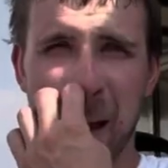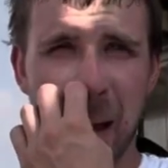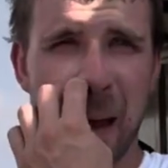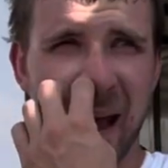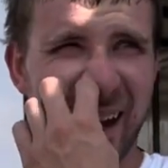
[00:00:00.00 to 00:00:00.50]

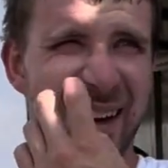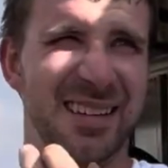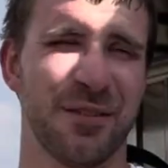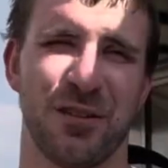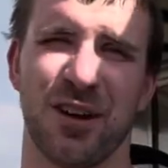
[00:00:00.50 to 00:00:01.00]

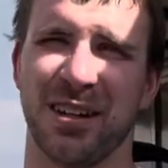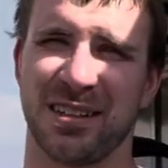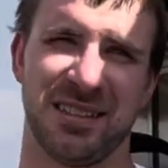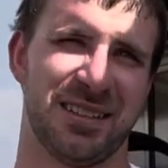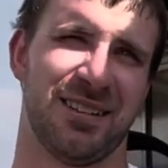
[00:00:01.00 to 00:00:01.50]
The verdict
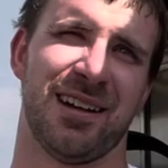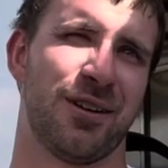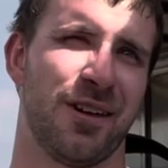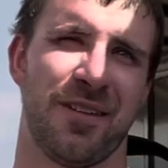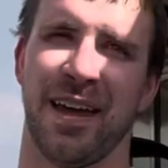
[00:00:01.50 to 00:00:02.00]
is still out
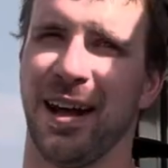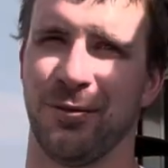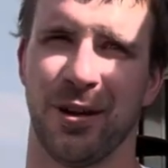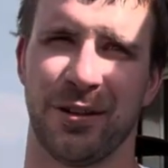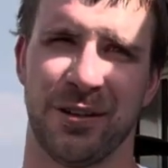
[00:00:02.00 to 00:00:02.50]
on that,
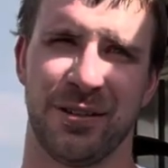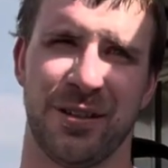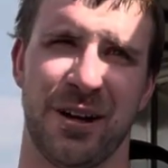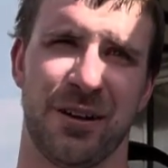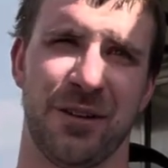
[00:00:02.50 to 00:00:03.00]
whether
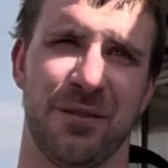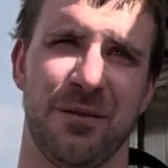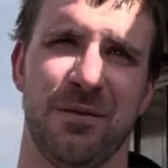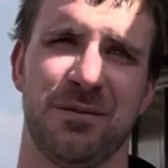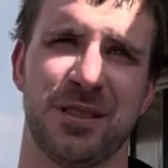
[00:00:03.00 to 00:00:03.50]
they're
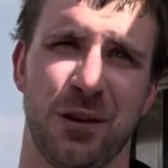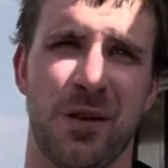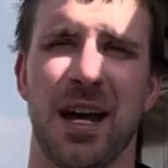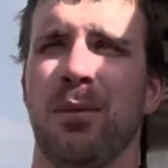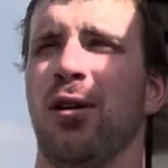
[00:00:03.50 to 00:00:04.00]
still
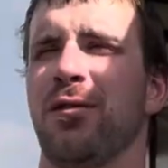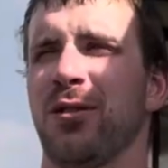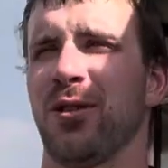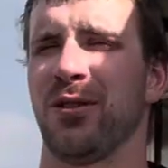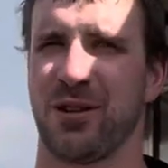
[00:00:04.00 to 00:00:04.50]
viable
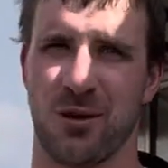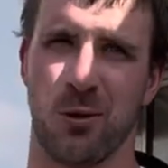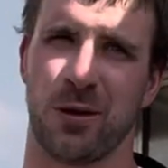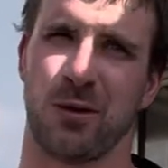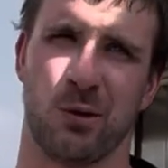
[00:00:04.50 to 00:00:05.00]
for the
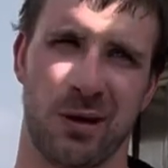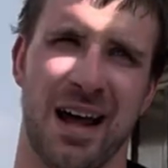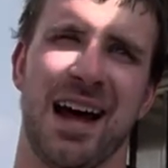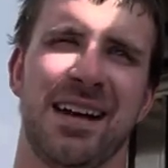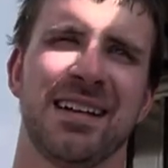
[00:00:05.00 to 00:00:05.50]
quarter or not.